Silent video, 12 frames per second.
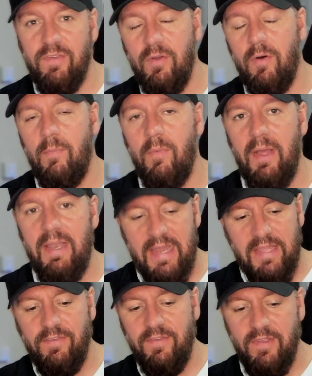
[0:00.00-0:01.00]
on my
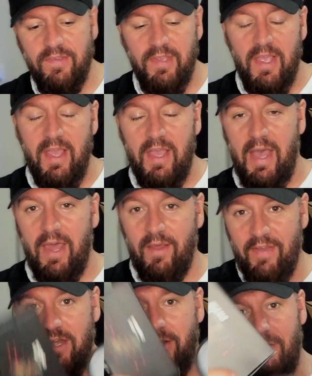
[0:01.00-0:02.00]
lenses, and
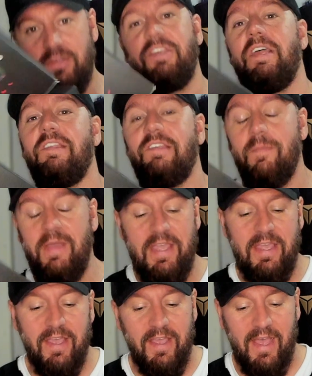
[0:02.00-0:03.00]
I've had lots sent to
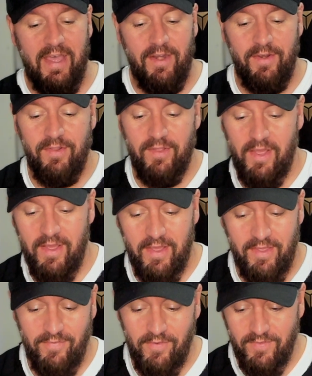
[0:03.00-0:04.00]
me, and
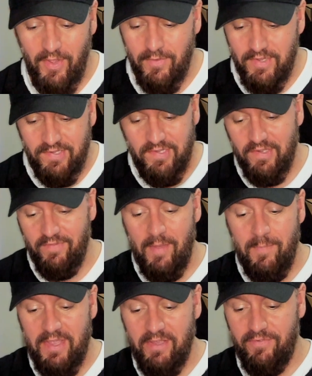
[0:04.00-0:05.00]
if you've noticed, since I've
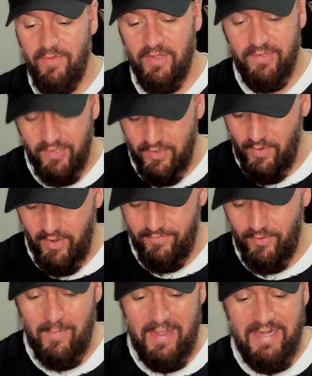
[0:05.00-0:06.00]
had PSVR2, I've
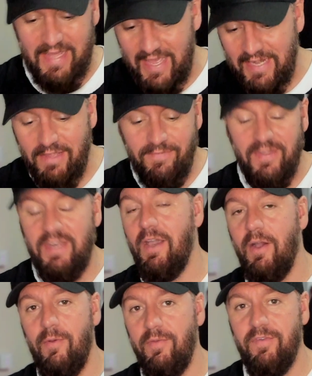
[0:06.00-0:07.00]
not made any
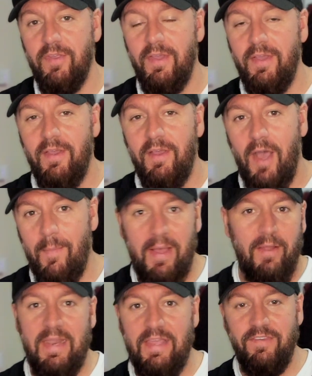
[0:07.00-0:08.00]
videos
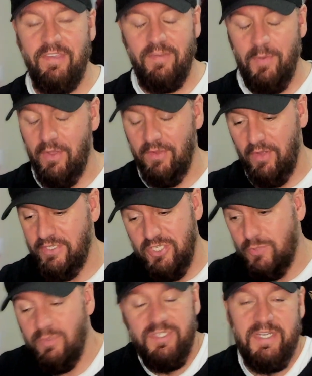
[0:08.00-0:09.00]
about lenses because I
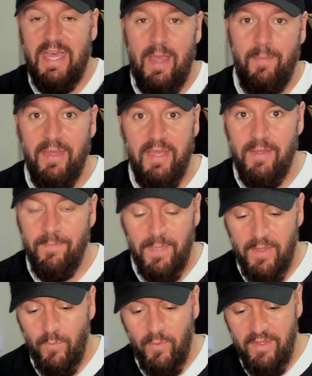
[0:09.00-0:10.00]
just wasn't happy
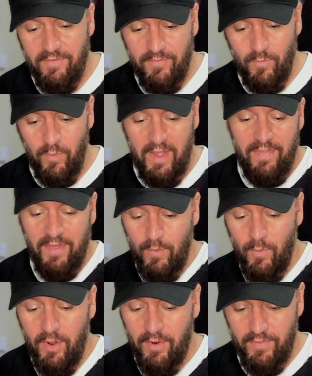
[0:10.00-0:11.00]
with where they
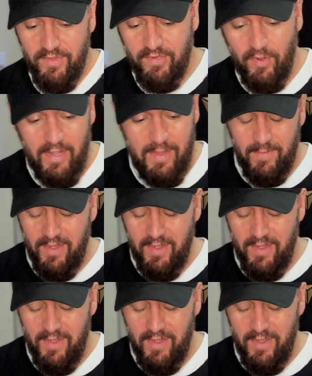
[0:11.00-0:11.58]
were at the time.